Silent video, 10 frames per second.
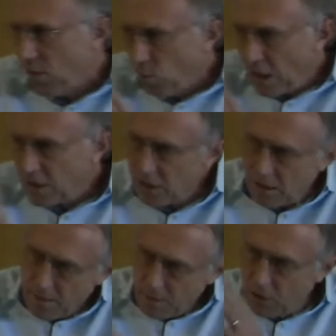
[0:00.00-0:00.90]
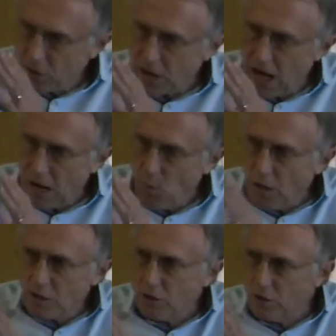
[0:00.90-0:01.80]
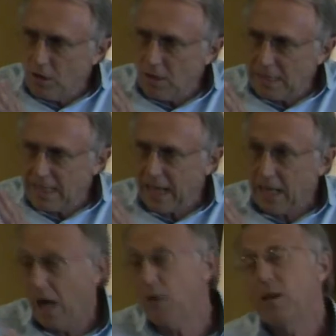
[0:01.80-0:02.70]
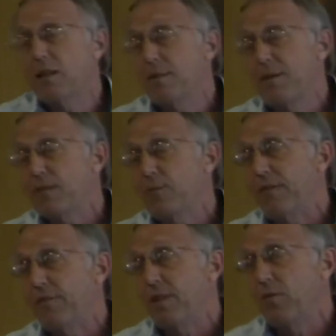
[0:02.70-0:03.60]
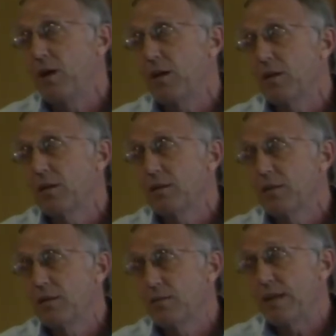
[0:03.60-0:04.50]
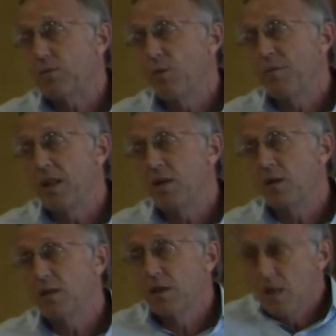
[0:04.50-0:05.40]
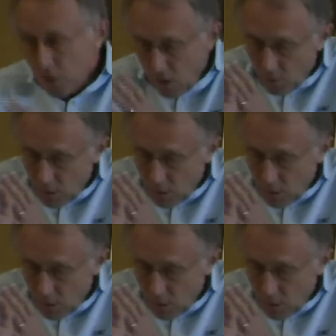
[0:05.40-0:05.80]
her and watch her because I wanted to know exactly. I wanted the best wife in the world, the best woman in the world. So